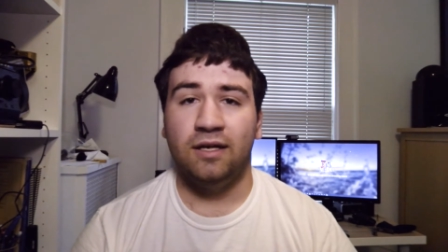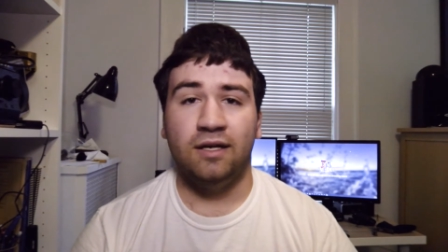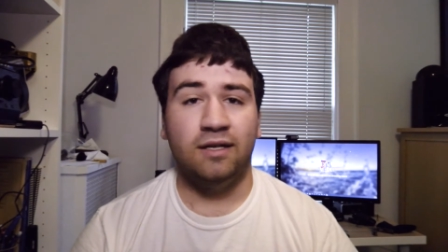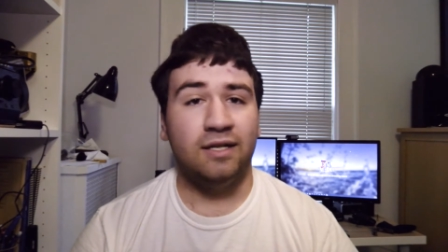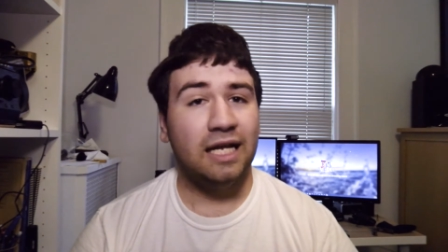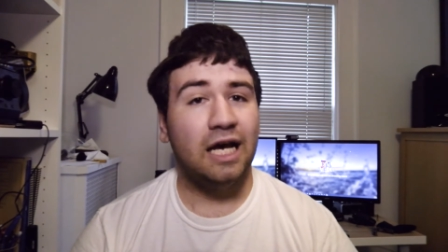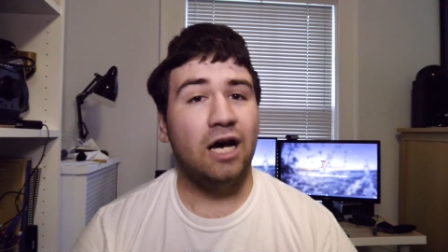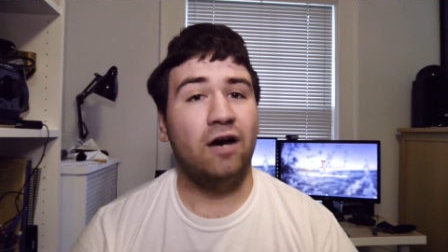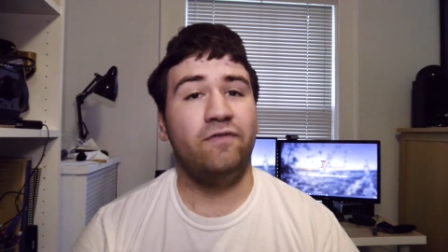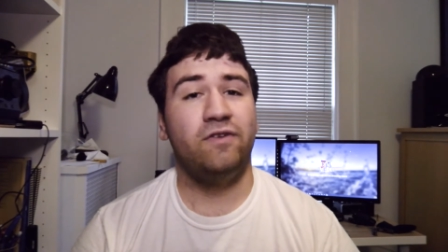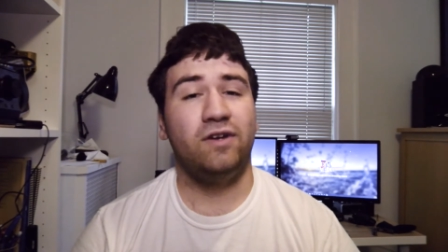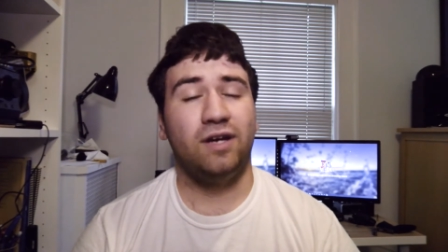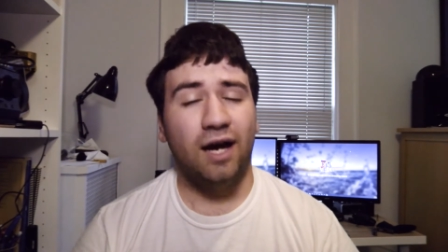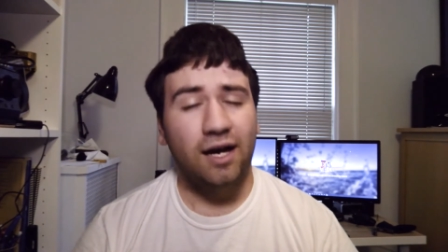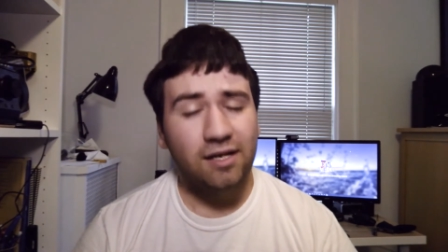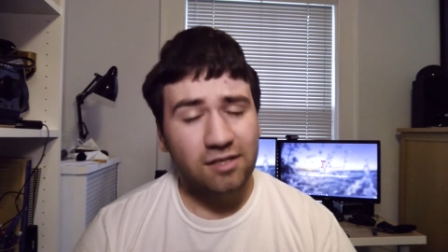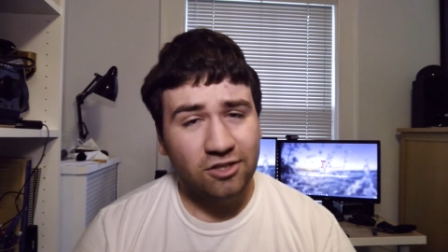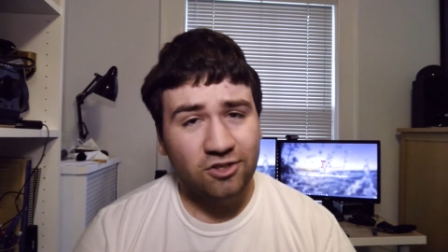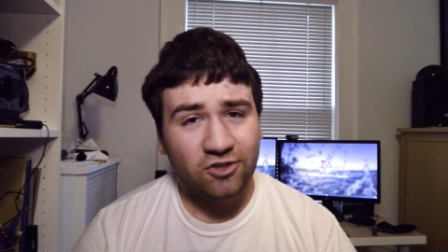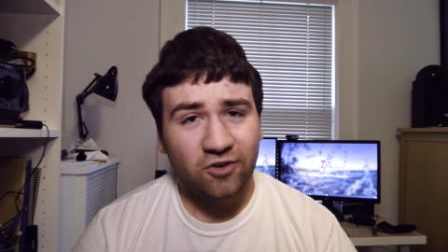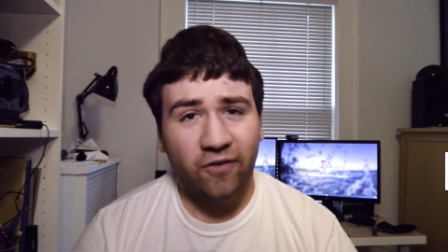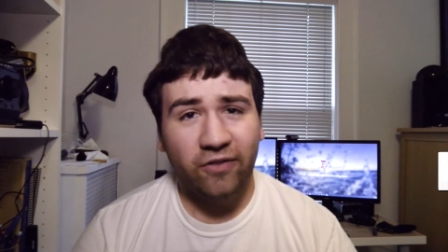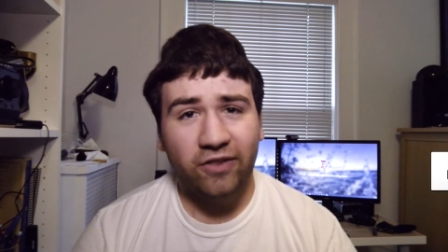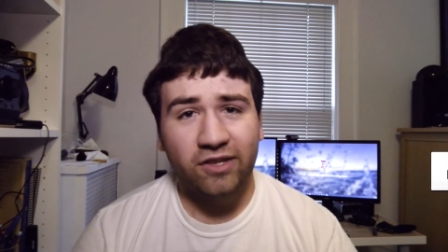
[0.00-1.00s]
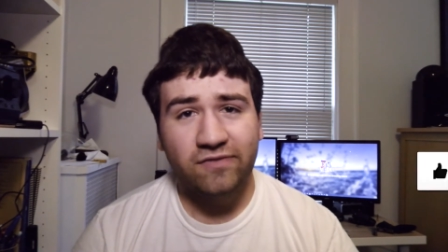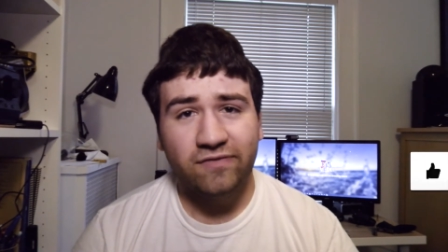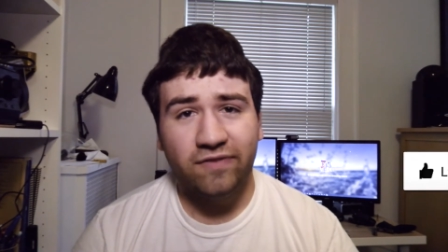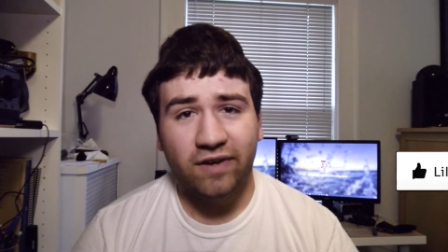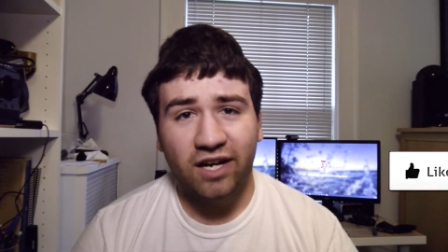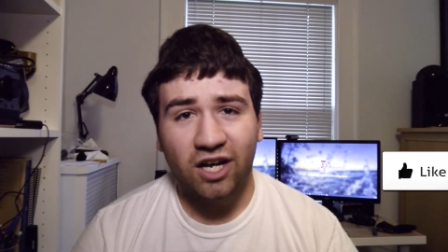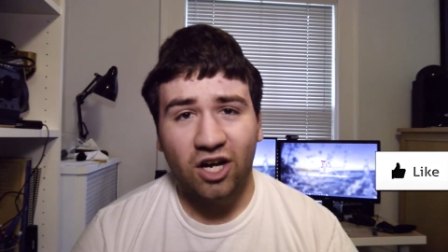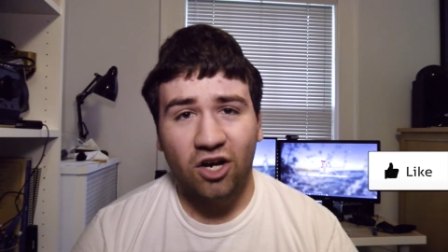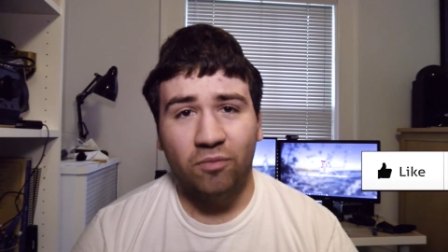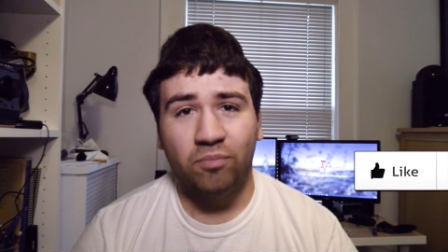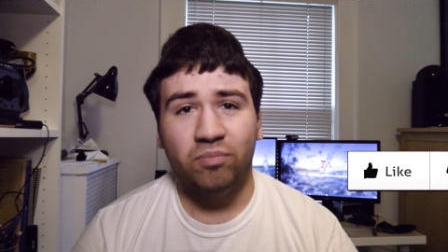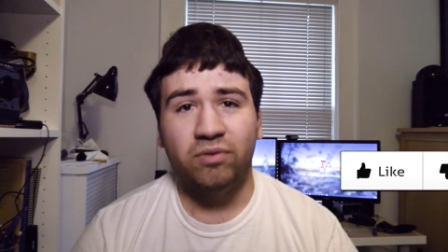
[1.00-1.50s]
Now, if you guys enjoyed this
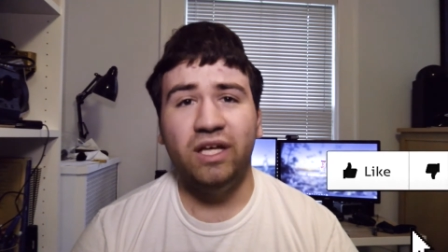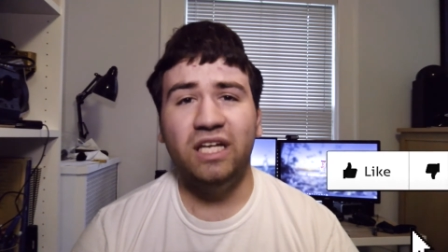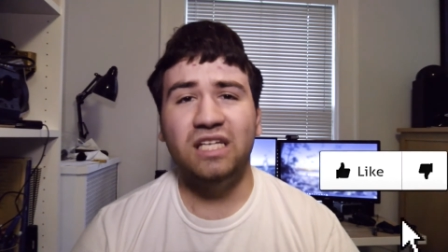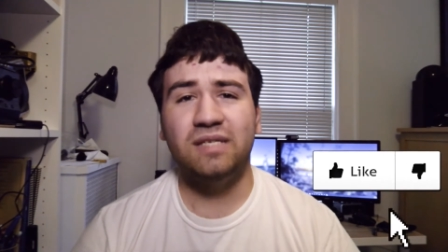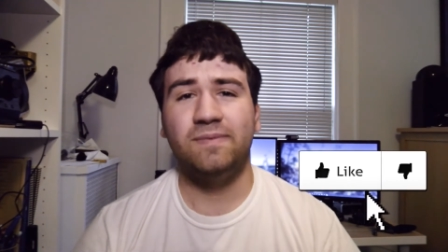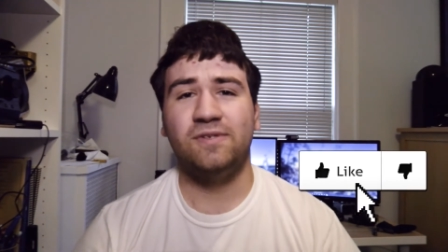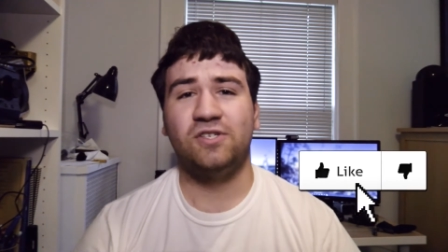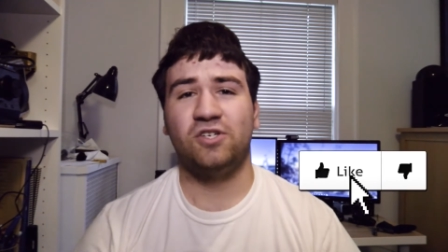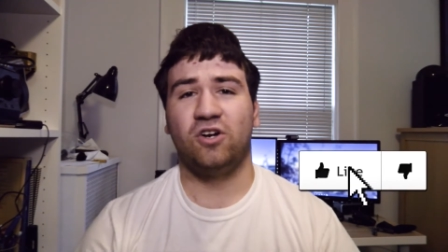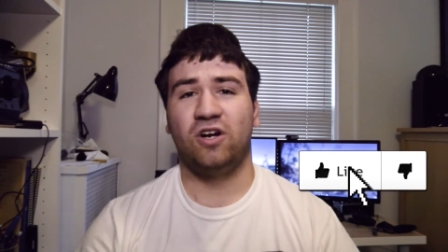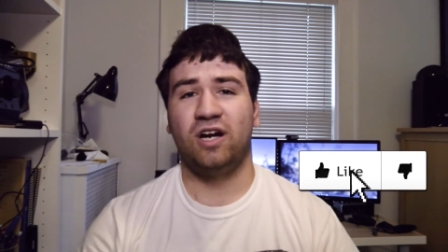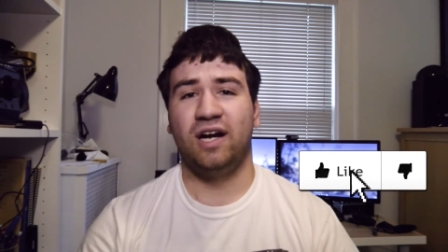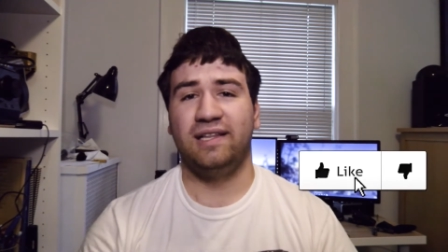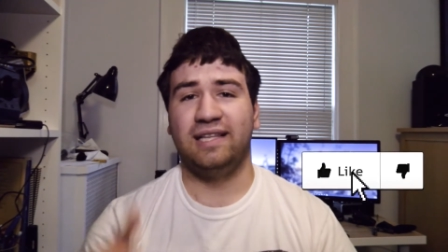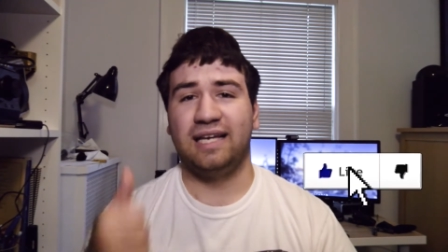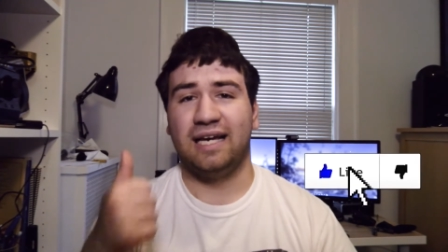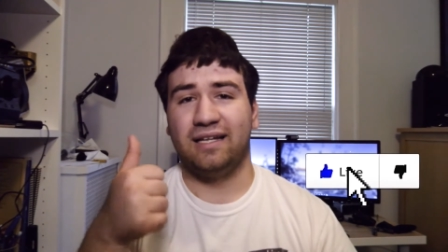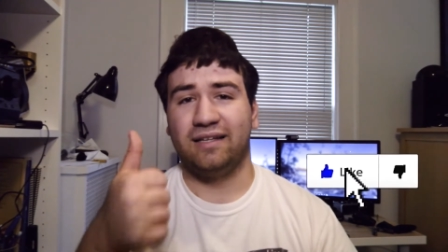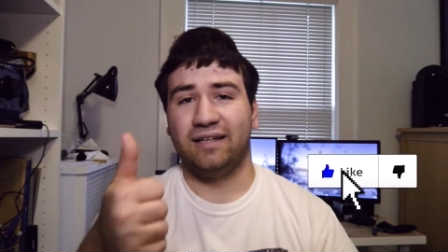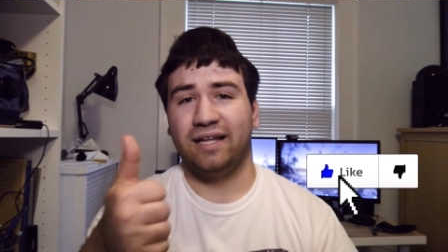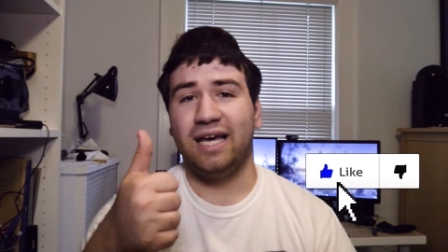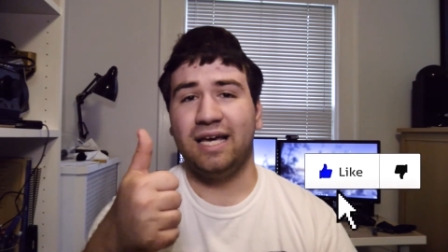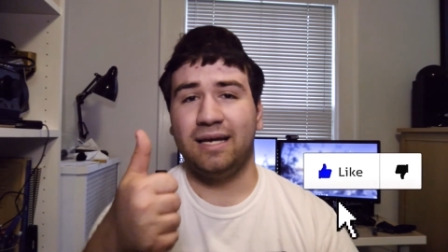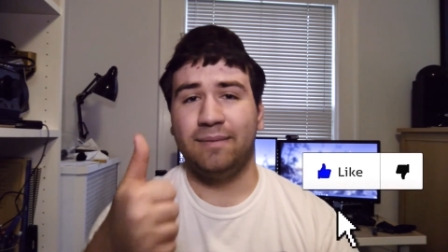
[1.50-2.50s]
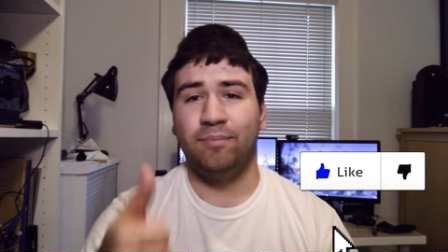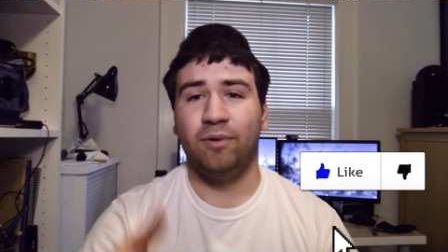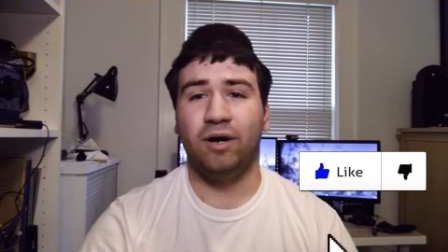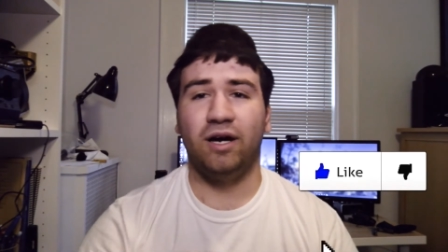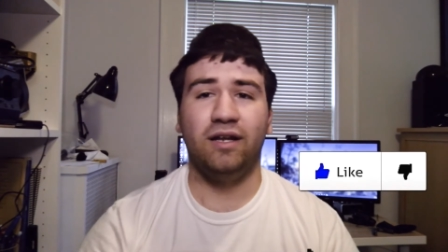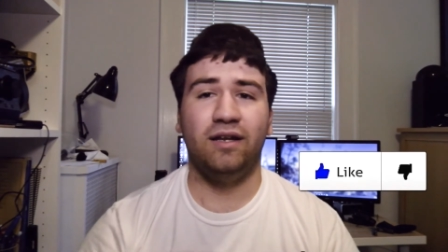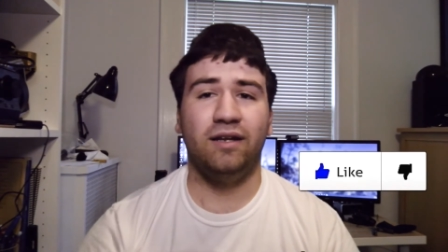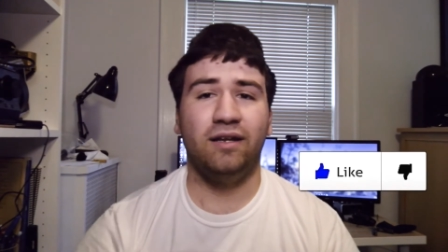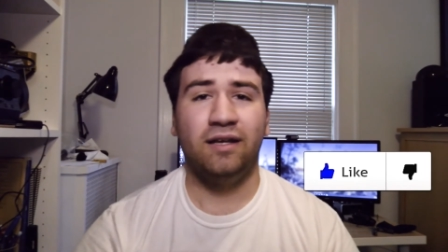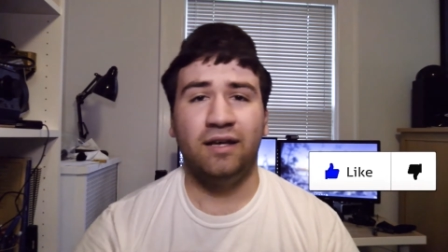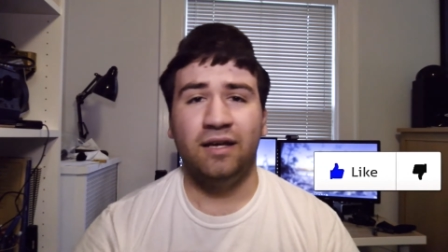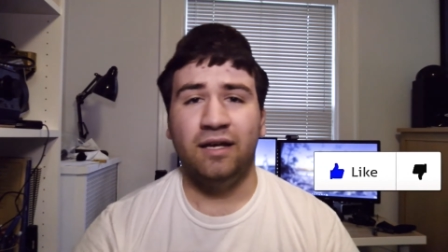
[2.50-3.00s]
video, please be sure to hit that like
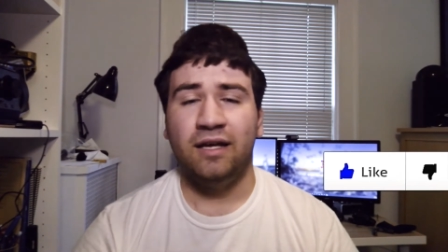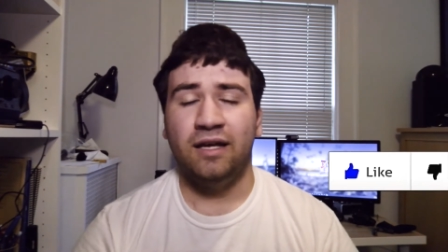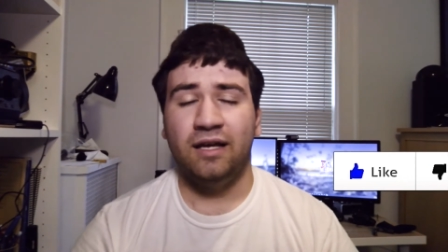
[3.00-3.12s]
button.